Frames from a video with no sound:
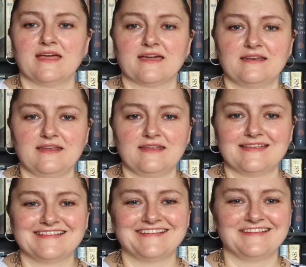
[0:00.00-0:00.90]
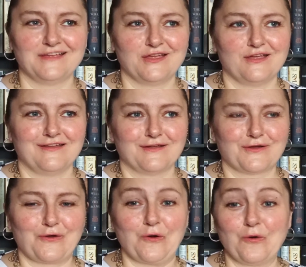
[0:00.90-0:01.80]
Canadian
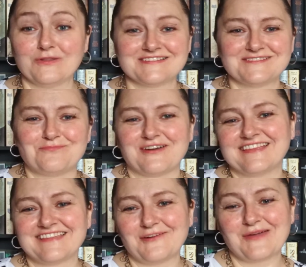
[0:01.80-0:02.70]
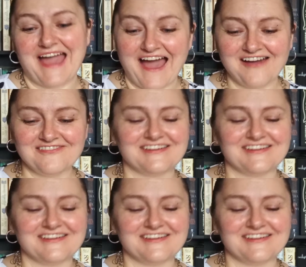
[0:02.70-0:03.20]
cold spring that we have,